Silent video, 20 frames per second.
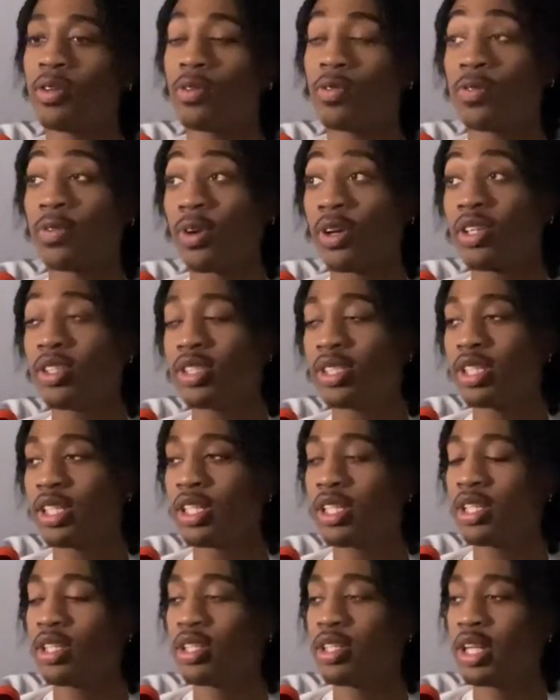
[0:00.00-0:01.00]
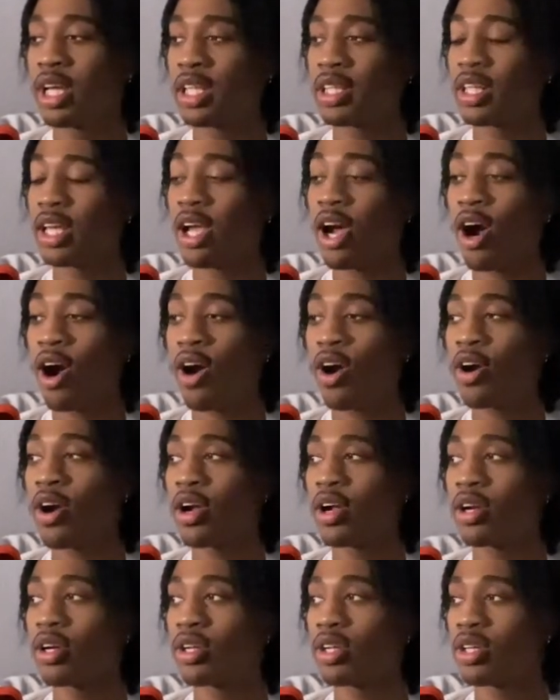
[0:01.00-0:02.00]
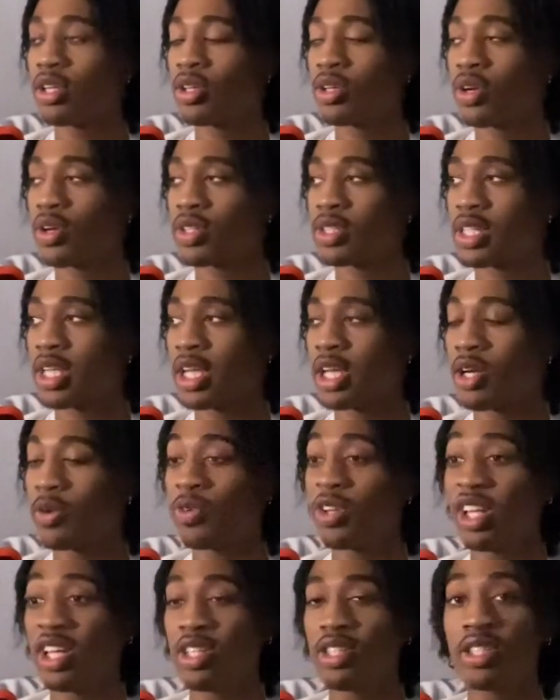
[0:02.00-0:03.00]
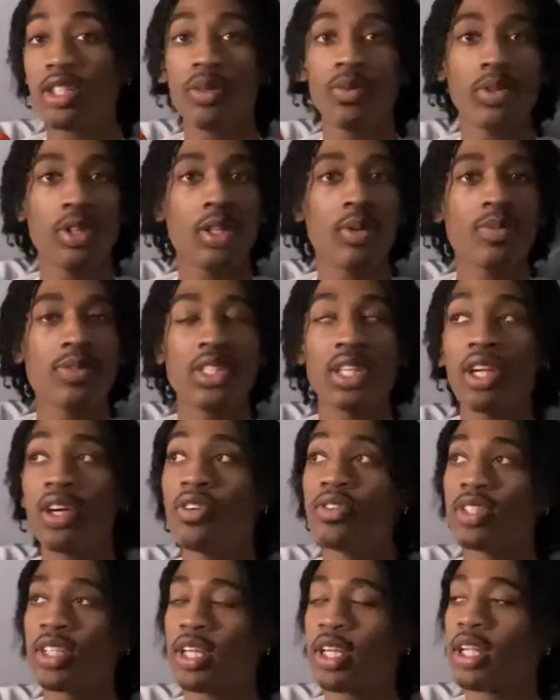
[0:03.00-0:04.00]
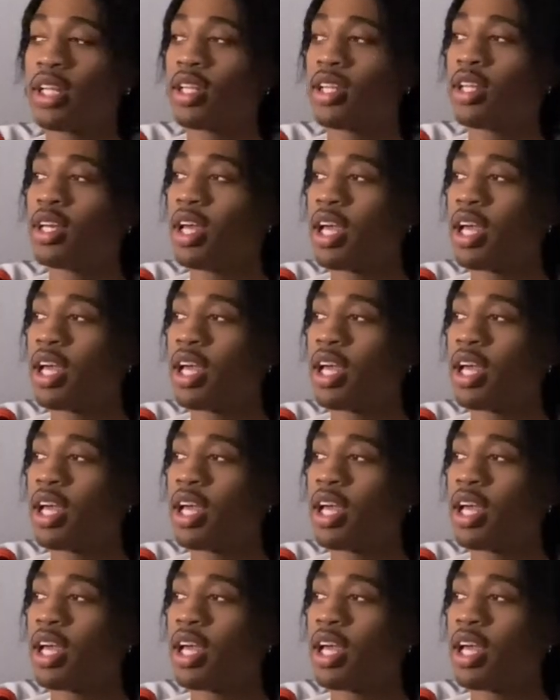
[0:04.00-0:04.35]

firstly, that they are, you know what I'm saying, in a relationship with themselves, and